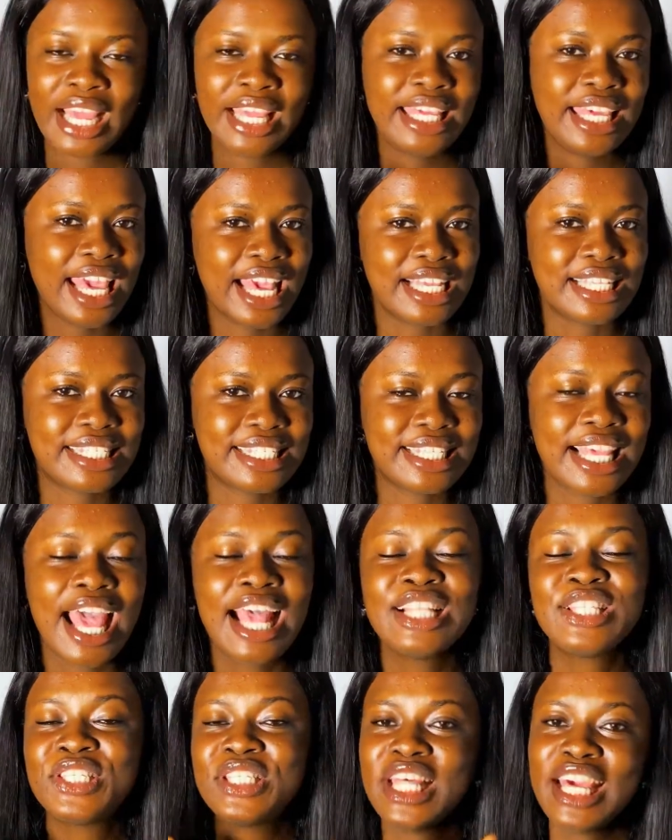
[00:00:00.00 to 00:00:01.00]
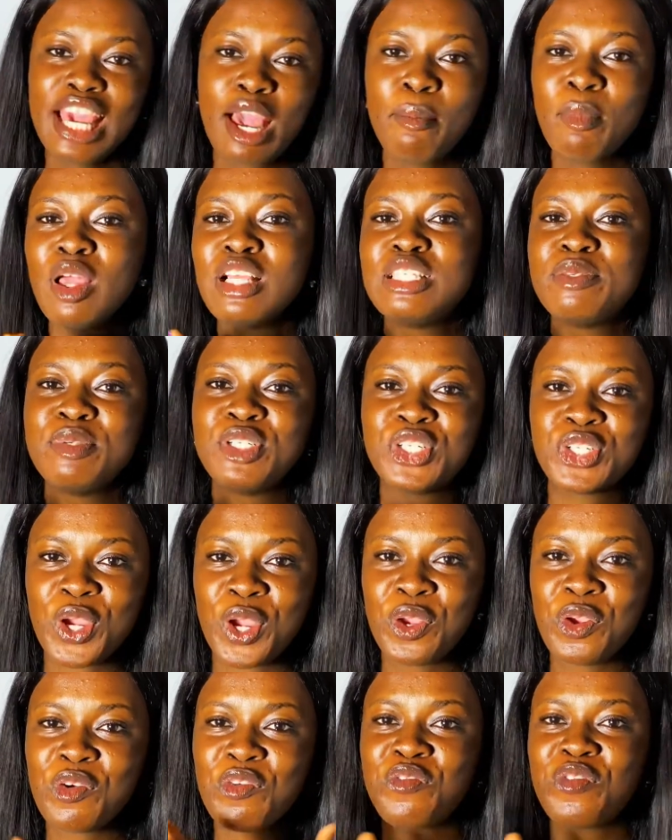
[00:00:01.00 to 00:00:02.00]
Yes. Today I'm going to be
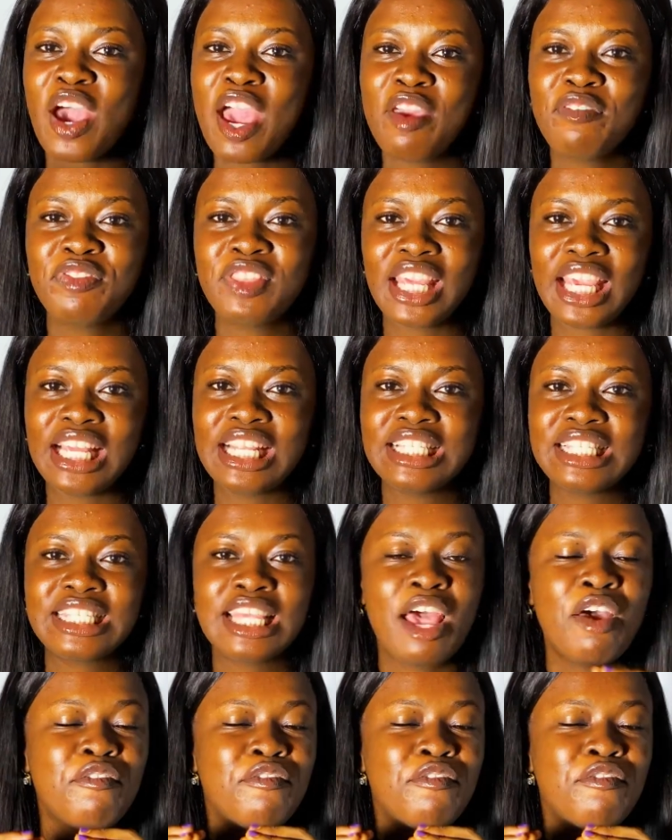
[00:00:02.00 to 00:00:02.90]
showing you 5 things,